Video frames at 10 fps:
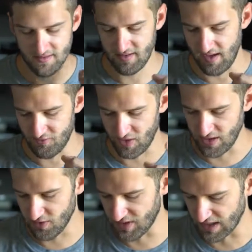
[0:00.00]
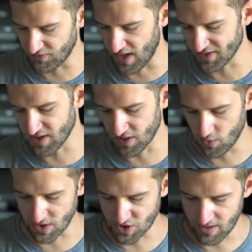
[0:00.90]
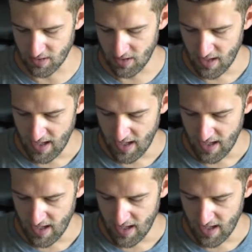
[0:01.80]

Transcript: Hey Franco, thanks for asking the question.